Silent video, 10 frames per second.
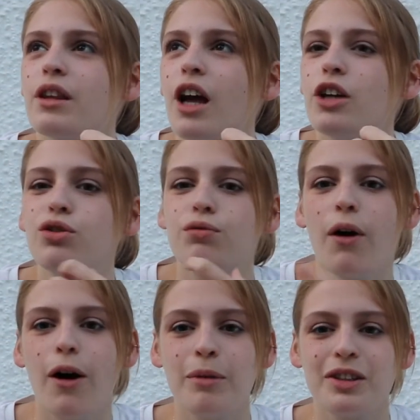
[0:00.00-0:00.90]
a
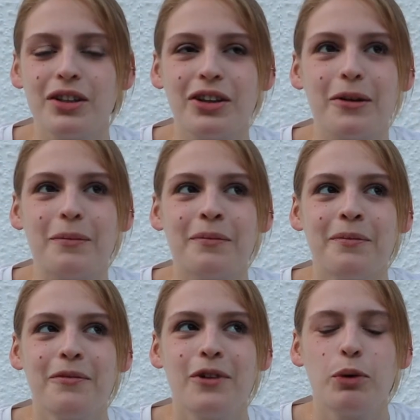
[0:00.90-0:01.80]
drama to them,
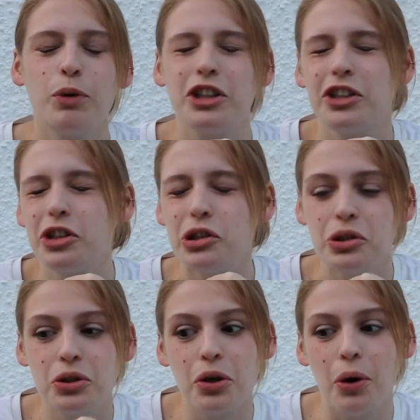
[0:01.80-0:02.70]
which is
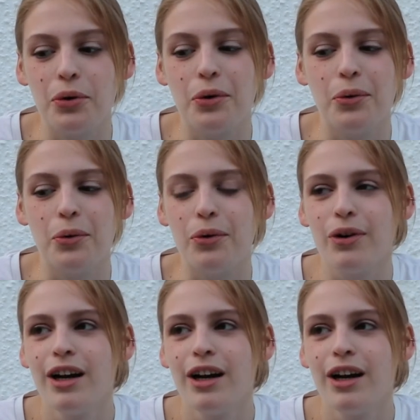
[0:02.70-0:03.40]
so cool.